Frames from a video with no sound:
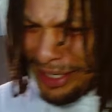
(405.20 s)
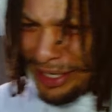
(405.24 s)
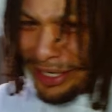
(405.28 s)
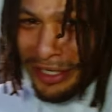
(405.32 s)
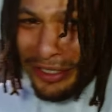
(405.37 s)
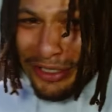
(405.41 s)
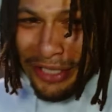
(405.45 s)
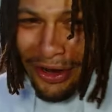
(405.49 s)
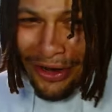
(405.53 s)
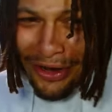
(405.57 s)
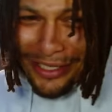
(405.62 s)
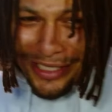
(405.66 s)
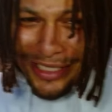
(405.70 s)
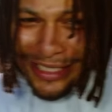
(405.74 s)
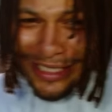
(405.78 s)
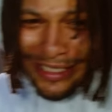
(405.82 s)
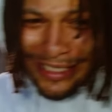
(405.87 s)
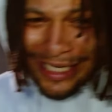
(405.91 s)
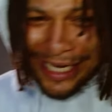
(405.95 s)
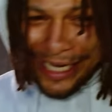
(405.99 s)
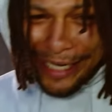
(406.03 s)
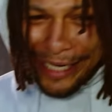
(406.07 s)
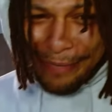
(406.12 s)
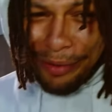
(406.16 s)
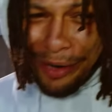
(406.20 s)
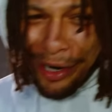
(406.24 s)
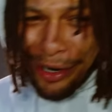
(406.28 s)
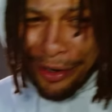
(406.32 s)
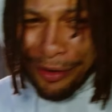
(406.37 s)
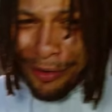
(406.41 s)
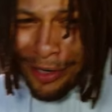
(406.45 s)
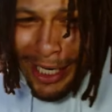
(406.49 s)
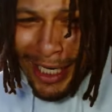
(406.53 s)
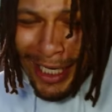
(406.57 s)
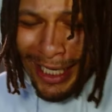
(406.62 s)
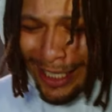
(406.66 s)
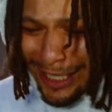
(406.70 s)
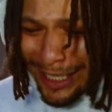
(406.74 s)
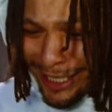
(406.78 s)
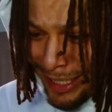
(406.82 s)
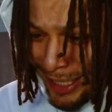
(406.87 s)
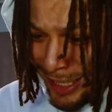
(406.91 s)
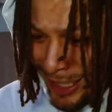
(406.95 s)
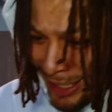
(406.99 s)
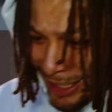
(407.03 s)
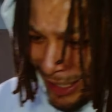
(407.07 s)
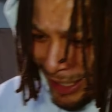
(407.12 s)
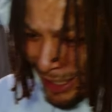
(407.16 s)
was talking shit, bro. Others, I
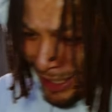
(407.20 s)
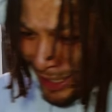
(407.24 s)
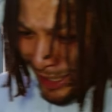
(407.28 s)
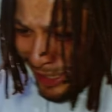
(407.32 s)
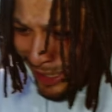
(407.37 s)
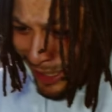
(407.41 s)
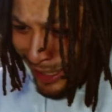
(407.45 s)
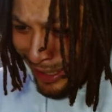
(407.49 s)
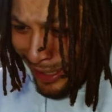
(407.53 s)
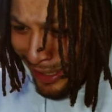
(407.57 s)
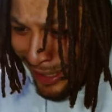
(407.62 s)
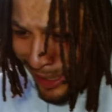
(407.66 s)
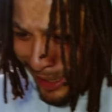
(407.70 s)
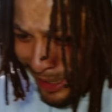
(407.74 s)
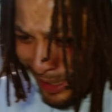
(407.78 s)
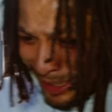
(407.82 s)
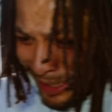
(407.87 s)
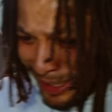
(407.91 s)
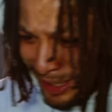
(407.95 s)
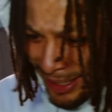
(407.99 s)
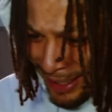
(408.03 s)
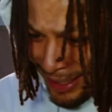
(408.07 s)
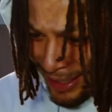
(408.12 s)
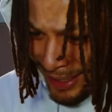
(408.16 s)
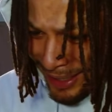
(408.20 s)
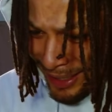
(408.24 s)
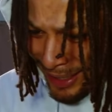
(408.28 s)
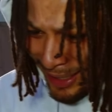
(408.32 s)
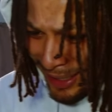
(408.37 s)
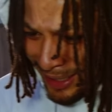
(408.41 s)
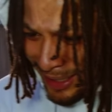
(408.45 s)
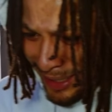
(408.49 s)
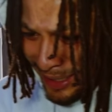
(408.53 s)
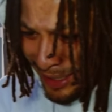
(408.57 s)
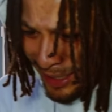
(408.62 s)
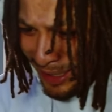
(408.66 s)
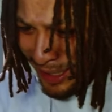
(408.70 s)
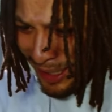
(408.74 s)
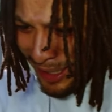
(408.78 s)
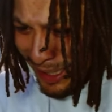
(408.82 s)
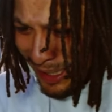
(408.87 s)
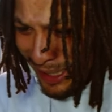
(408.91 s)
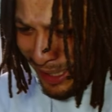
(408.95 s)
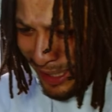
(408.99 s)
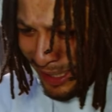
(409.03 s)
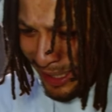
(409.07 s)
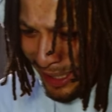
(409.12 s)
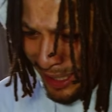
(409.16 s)
could never fit in. While the other
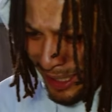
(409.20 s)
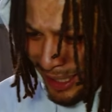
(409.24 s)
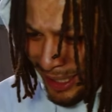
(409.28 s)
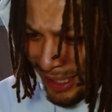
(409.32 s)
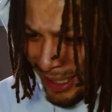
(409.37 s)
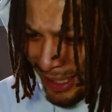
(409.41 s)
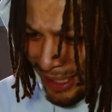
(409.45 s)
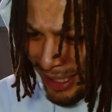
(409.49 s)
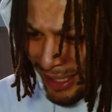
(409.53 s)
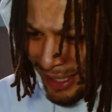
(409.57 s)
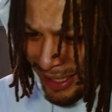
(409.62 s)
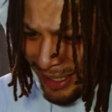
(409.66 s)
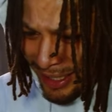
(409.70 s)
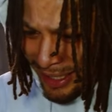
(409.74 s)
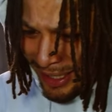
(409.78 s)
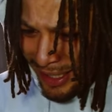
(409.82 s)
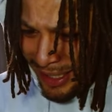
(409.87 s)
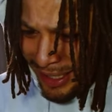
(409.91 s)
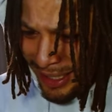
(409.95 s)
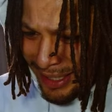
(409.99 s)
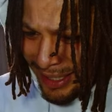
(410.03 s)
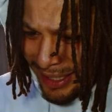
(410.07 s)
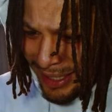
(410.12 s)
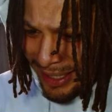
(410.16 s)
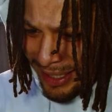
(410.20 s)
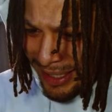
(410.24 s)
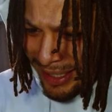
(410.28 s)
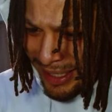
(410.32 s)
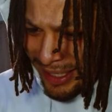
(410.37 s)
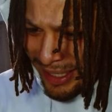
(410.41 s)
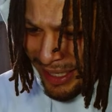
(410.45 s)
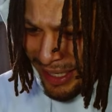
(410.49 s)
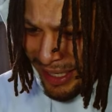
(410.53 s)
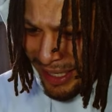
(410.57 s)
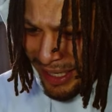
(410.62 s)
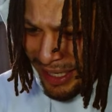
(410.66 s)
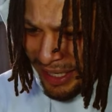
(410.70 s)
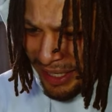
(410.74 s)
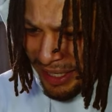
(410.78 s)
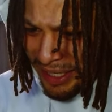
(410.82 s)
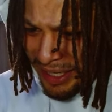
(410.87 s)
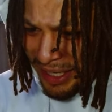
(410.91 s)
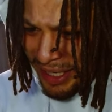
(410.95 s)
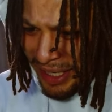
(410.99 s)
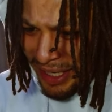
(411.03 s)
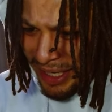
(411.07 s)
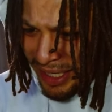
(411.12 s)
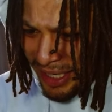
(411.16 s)
kids were scared of monsters under their bed,
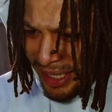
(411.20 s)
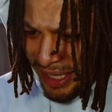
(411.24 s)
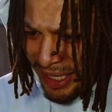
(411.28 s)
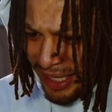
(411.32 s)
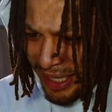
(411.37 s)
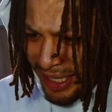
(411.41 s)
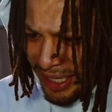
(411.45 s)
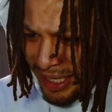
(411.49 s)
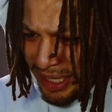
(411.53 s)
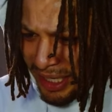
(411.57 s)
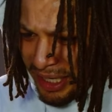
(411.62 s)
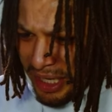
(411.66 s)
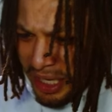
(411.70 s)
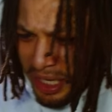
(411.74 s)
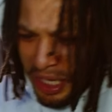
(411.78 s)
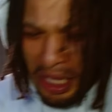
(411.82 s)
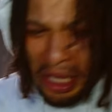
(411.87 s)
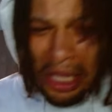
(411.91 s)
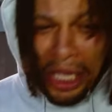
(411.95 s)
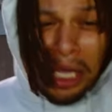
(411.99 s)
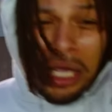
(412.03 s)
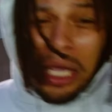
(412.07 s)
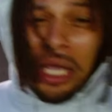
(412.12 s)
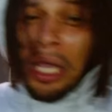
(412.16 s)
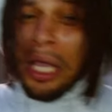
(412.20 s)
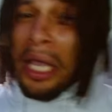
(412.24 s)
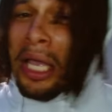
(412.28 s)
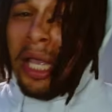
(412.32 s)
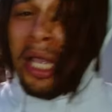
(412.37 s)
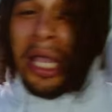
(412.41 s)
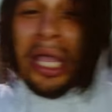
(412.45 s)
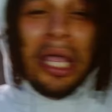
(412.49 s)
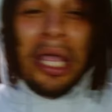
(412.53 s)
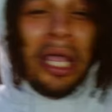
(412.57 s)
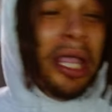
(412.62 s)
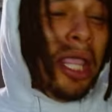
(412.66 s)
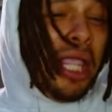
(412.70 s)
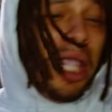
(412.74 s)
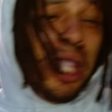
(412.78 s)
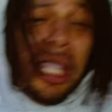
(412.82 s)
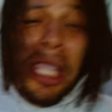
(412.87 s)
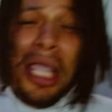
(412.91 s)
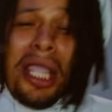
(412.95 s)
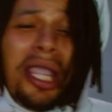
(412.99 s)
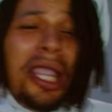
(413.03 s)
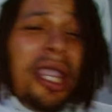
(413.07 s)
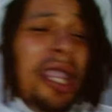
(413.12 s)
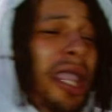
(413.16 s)
the only monster I was scared of was the
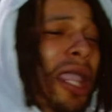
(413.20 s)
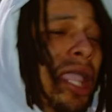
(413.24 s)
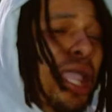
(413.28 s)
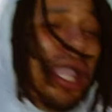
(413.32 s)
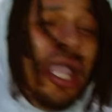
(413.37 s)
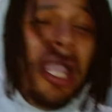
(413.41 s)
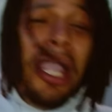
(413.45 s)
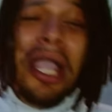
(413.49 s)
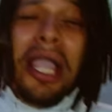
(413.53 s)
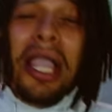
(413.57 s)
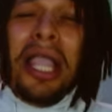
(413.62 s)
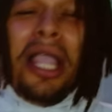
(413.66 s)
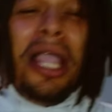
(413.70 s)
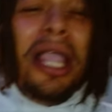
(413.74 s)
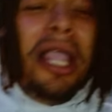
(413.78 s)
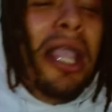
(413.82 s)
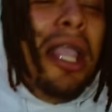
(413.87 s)
one in my head.